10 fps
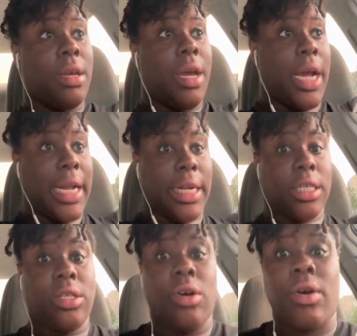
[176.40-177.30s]
And I
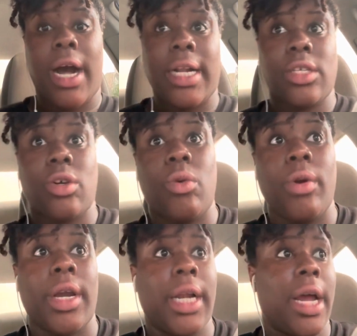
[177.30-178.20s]
just know God is going to
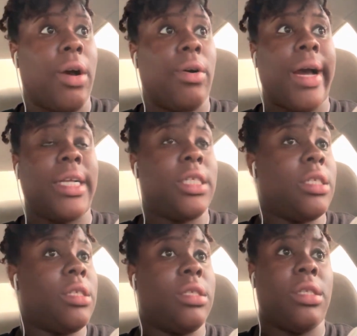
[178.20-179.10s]
work it out.
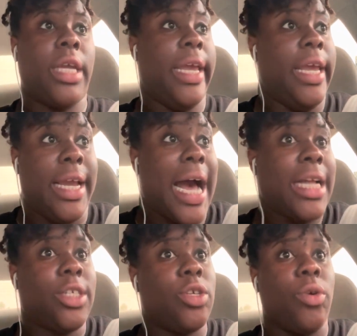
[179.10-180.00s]
He
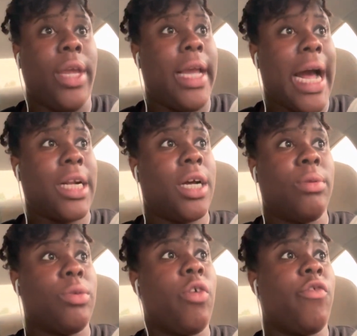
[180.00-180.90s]
got to
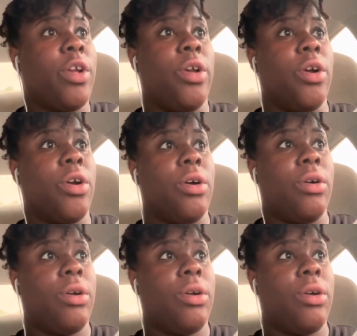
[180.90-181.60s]
come through for you, girl.